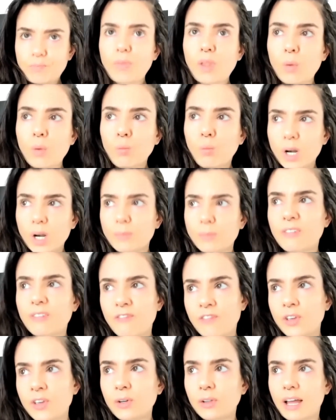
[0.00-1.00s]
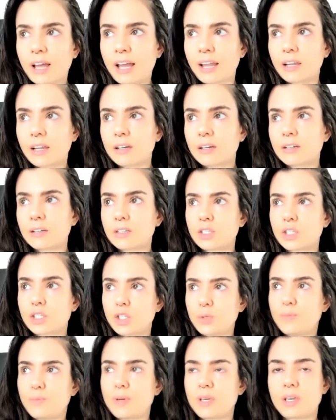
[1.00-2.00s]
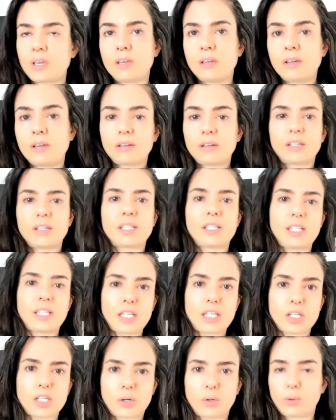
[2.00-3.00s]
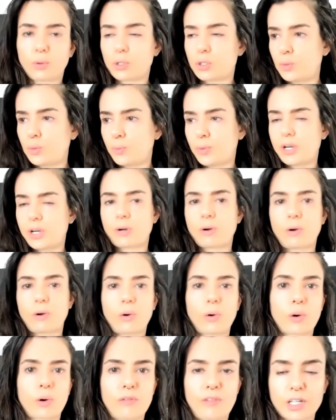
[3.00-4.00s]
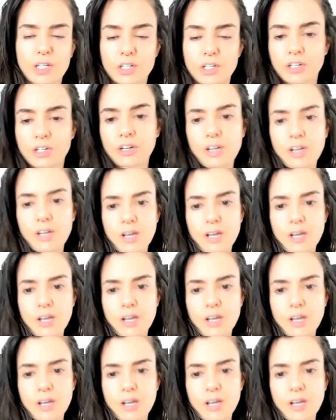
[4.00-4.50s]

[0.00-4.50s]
what it would feel like to be a CEO or a superhero or a victor.